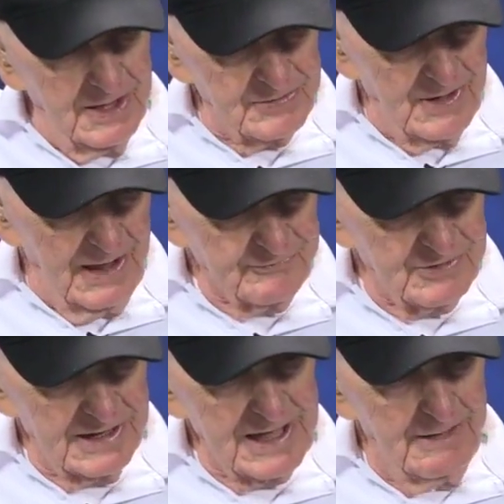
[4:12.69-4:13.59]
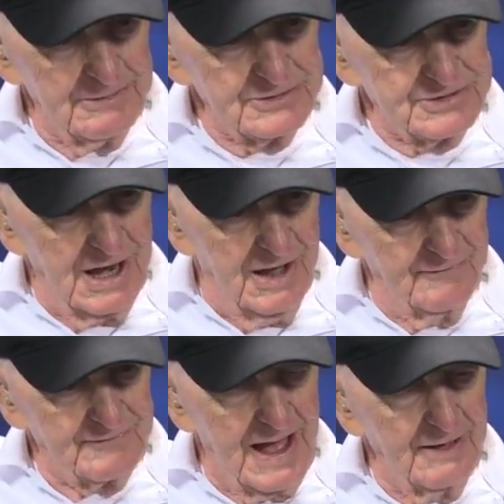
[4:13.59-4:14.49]
So after I got my jump,
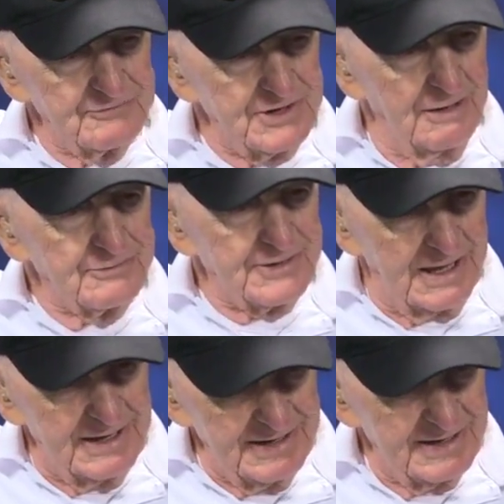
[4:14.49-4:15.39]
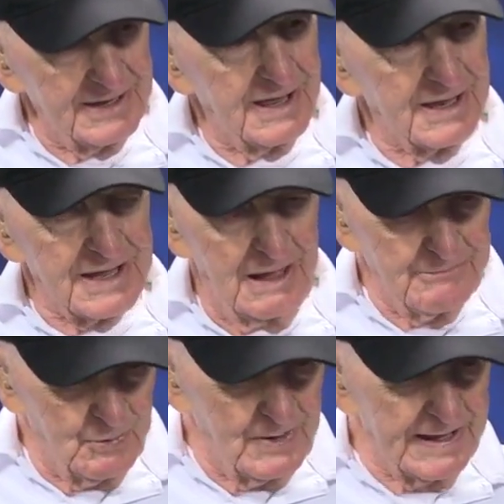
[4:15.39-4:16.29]
five jumps in, got
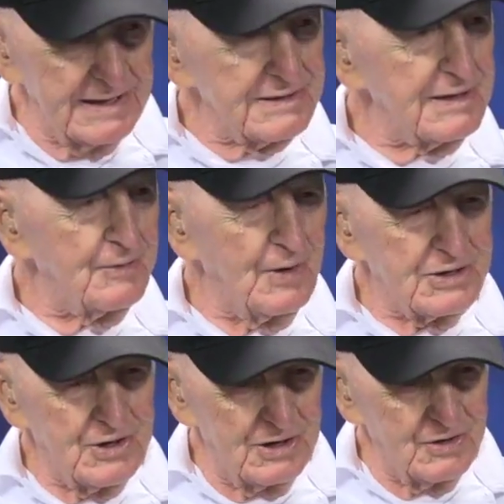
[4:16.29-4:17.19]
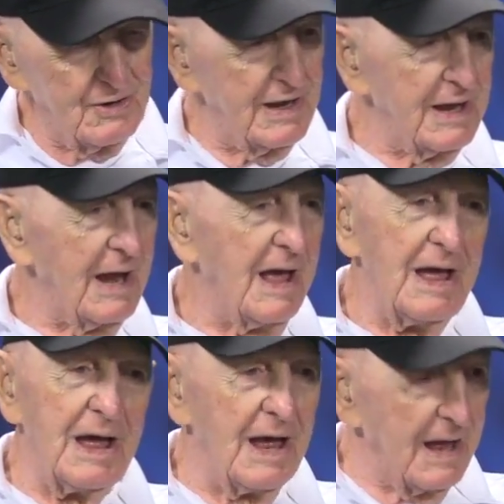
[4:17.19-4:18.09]
my wing, went to the unit,
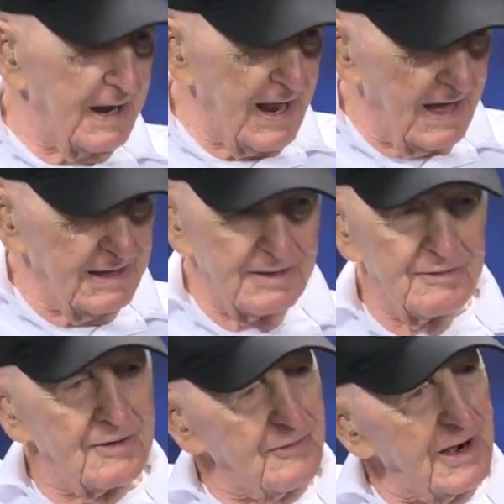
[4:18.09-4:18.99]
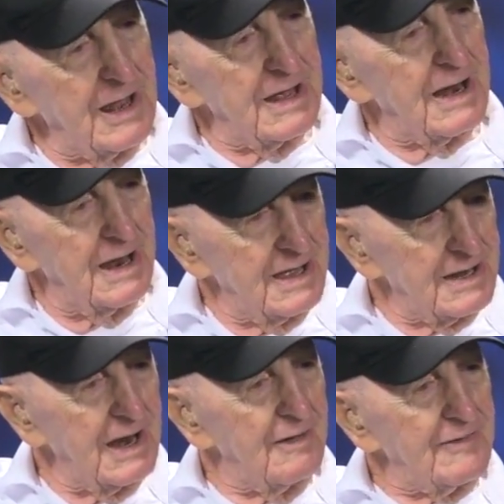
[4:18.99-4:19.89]
and I really
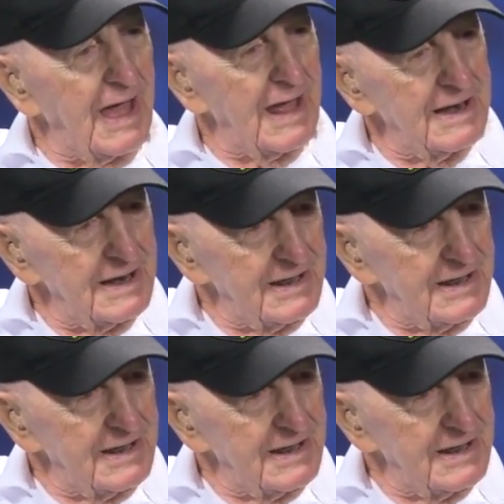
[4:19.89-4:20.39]
love that.